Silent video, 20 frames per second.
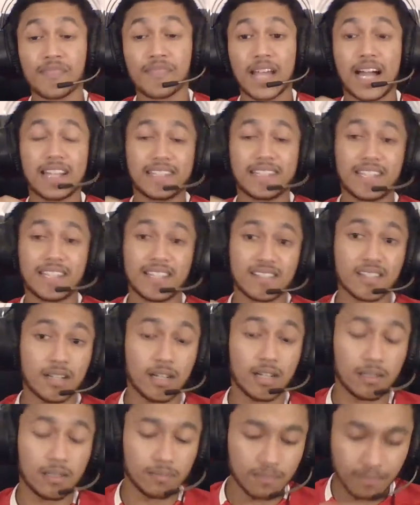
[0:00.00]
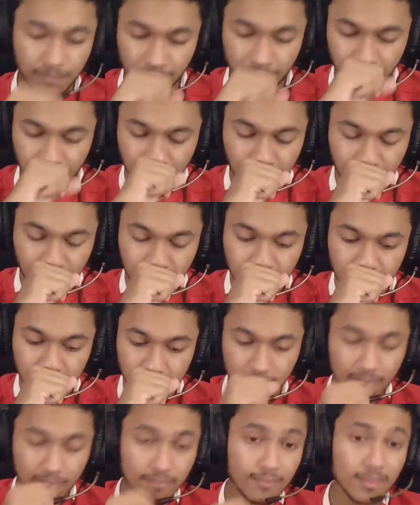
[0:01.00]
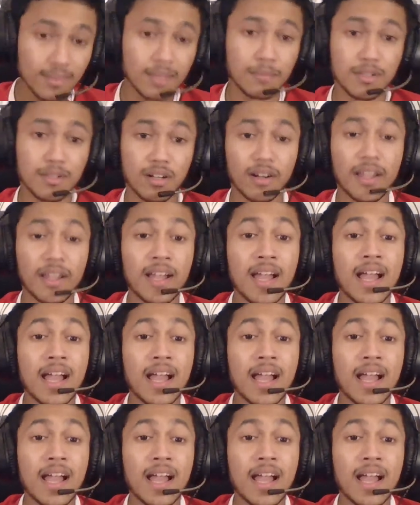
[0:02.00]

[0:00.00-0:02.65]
And yes, I'm sorry.